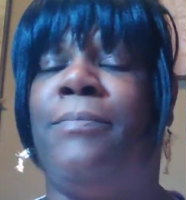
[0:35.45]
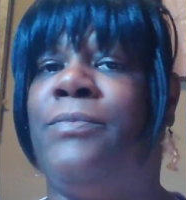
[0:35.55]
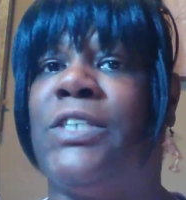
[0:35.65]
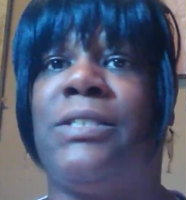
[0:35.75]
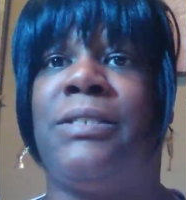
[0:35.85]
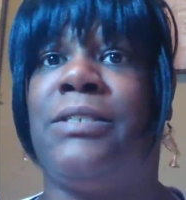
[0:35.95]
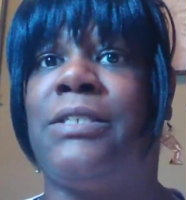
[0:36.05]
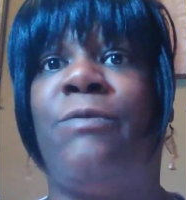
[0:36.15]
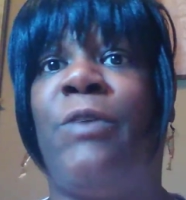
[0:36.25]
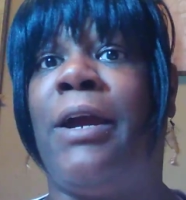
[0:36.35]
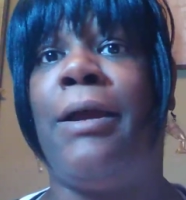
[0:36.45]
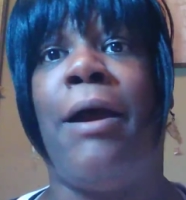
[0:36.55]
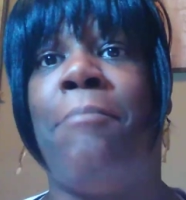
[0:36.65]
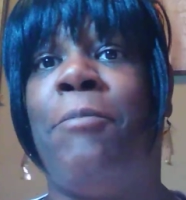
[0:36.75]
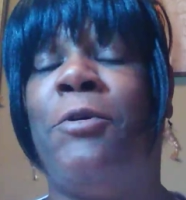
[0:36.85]
just a very
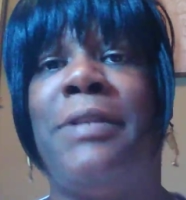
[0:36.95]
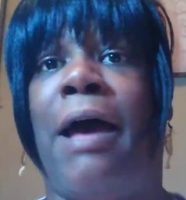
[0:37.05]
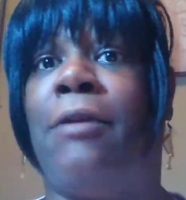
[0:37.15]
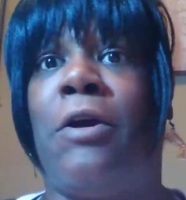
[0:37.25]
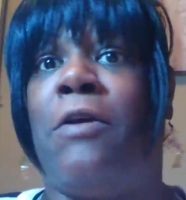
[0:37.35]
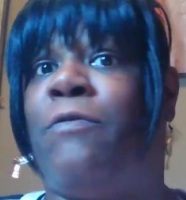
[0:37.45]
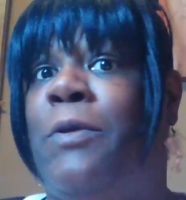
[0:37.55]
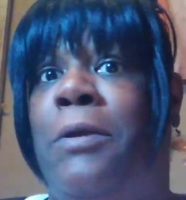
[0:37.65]
humble, down-to-earth.